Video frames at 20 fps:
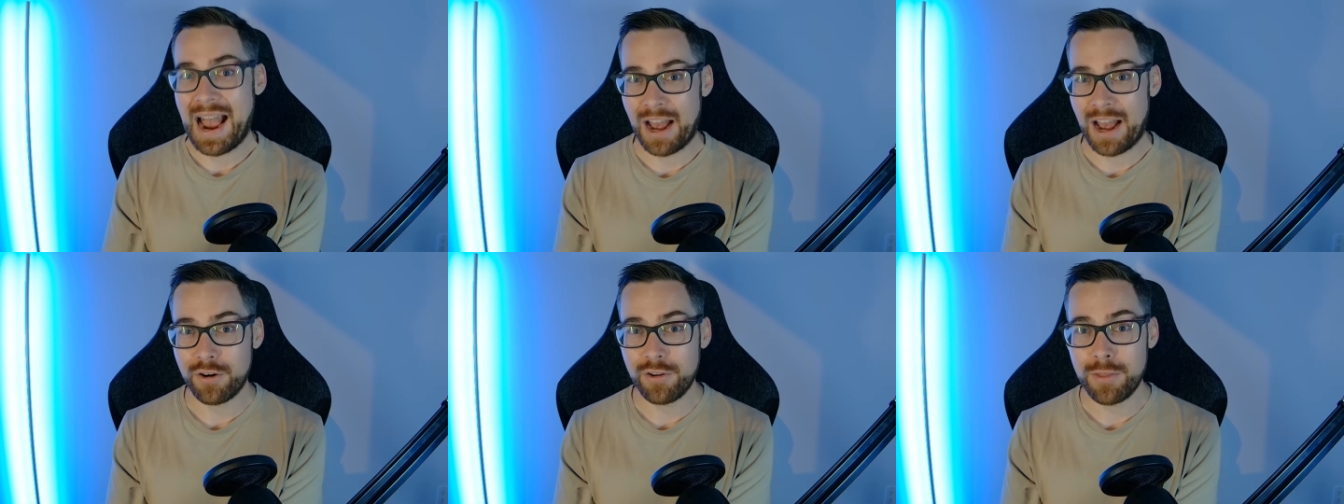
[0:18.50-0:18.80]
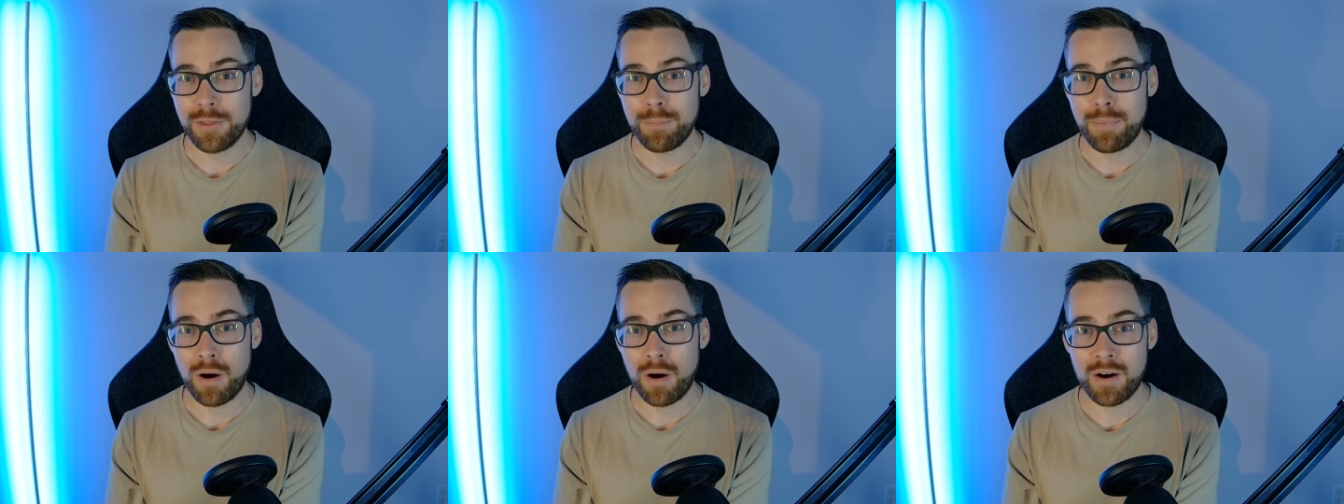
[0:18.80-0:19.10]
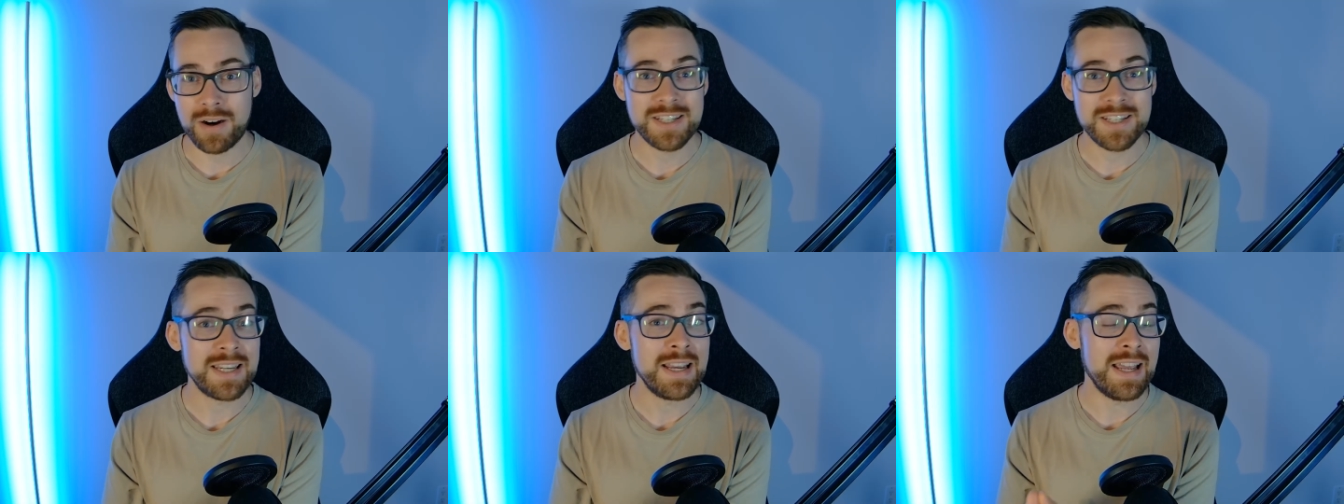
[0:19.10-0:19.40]
out of the
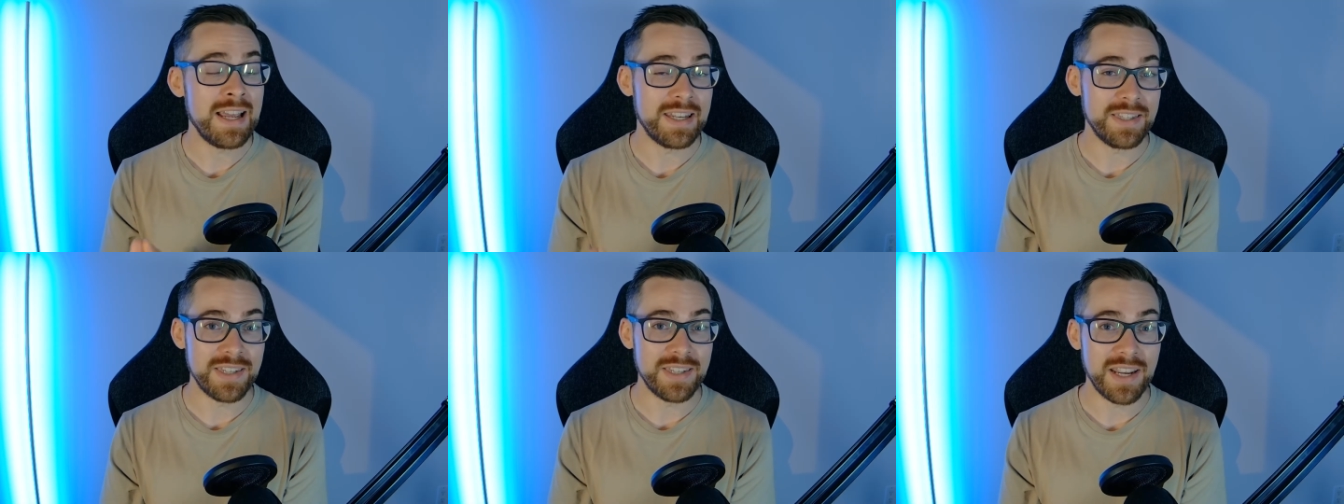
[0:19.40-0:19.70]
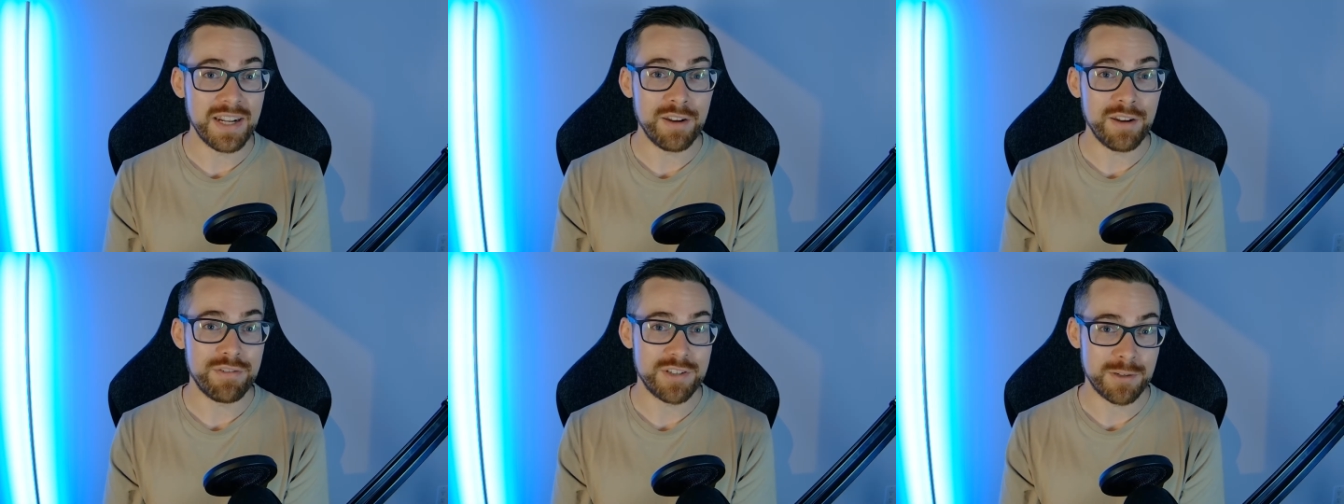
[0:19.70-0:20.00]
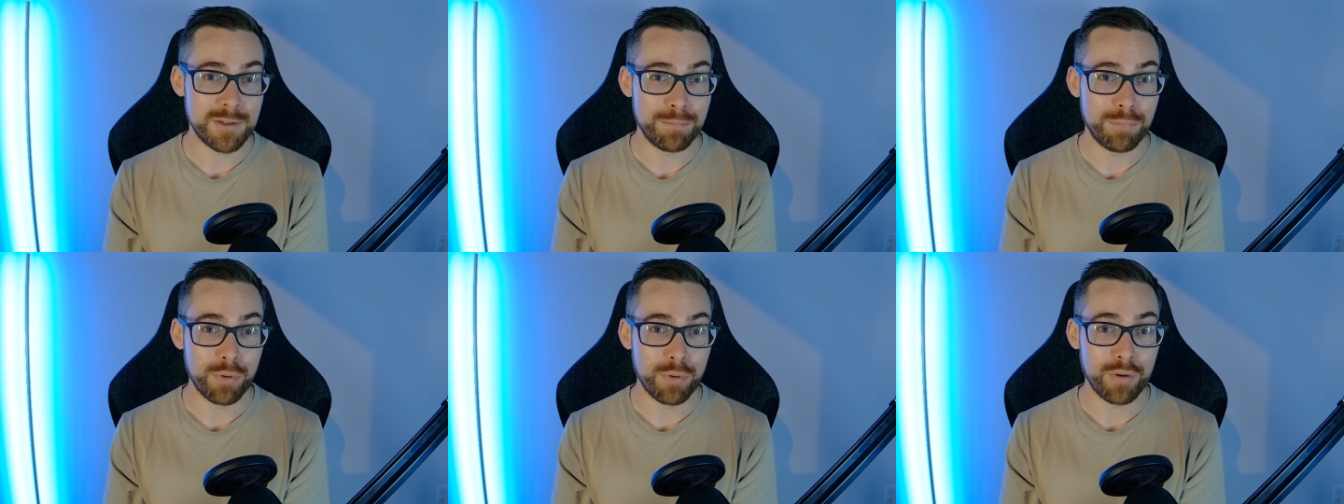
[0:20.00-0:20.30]
box native
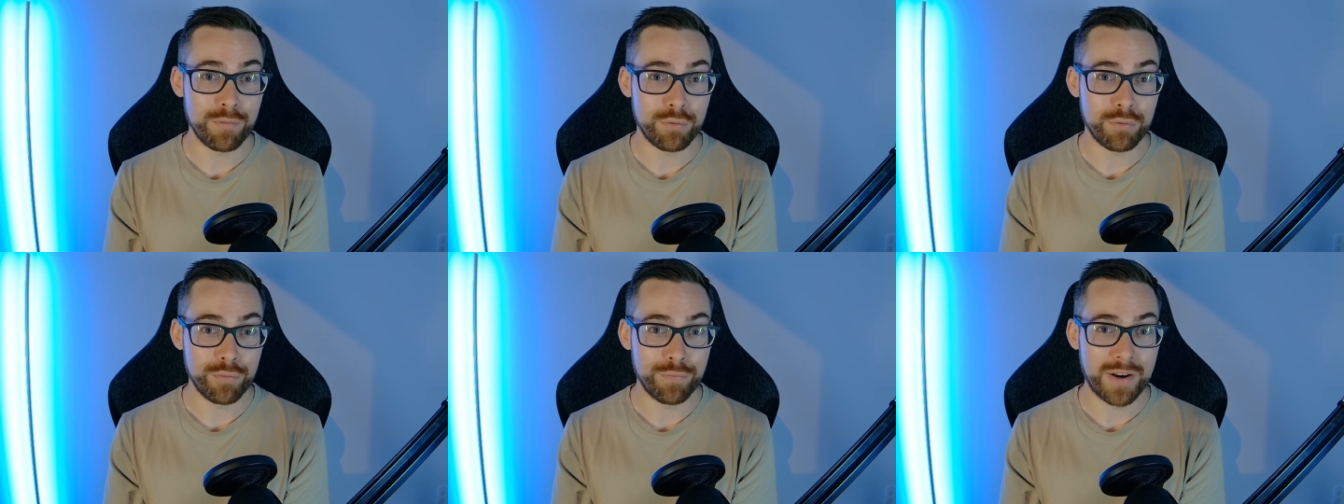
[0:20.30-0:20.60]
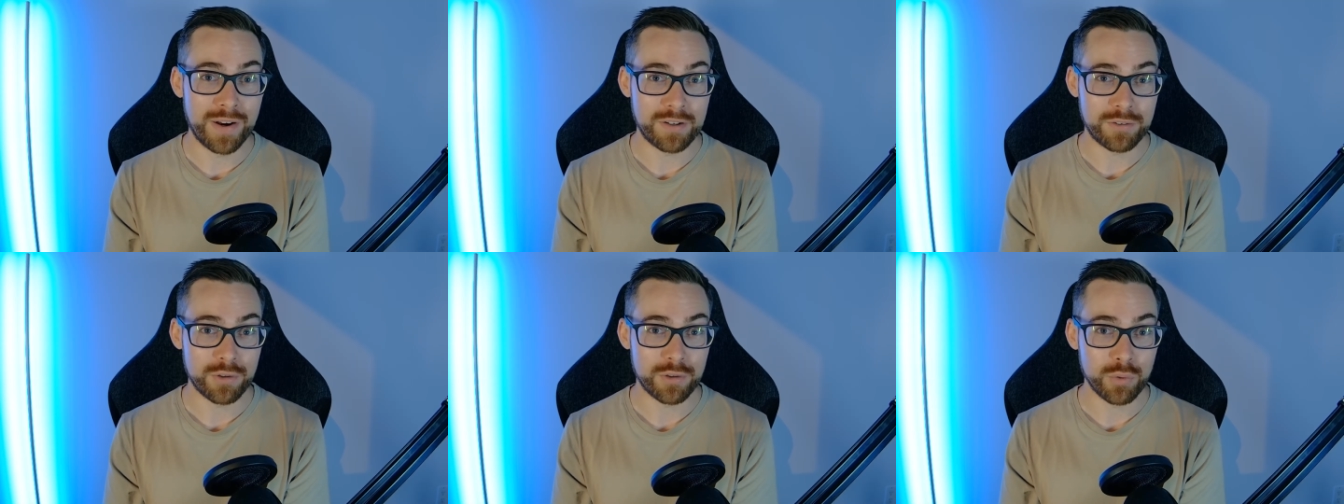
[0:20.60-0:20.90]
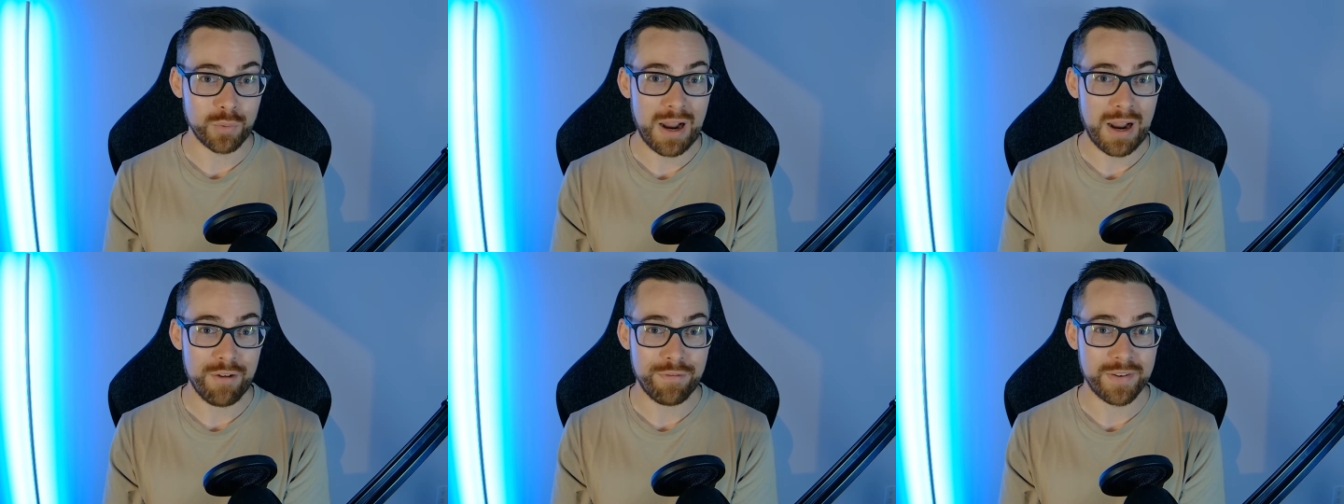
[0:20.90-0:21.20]
support for vector
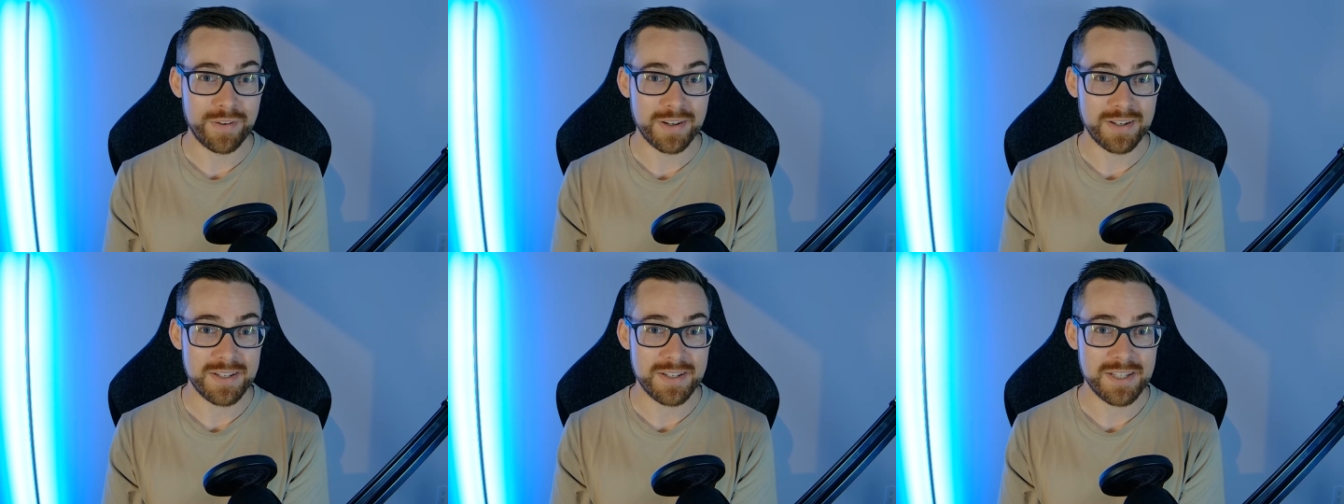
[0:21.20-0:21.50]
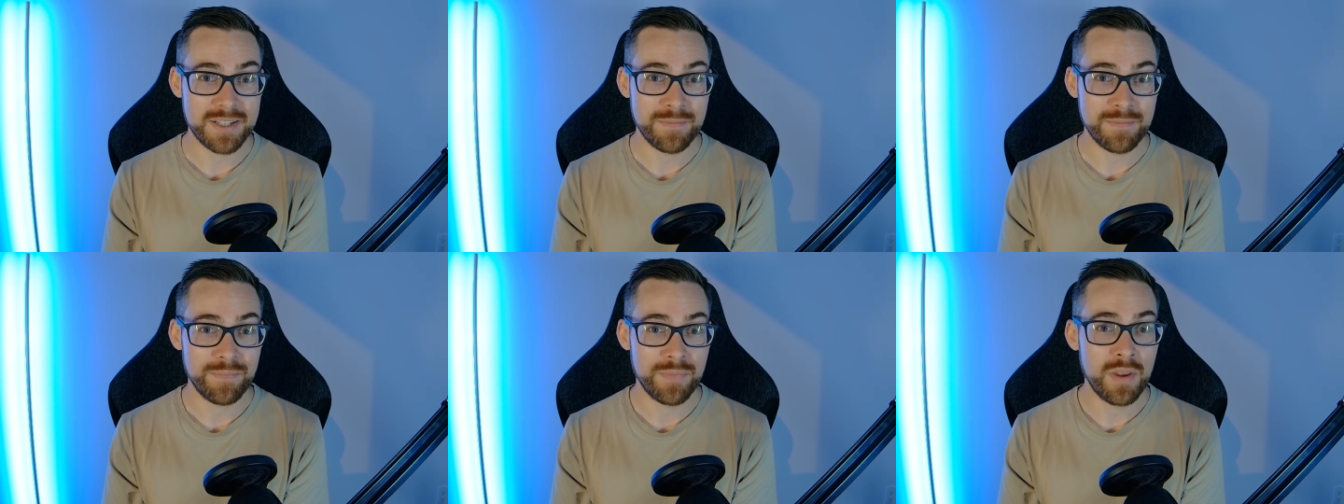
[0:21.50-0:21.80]
graphics.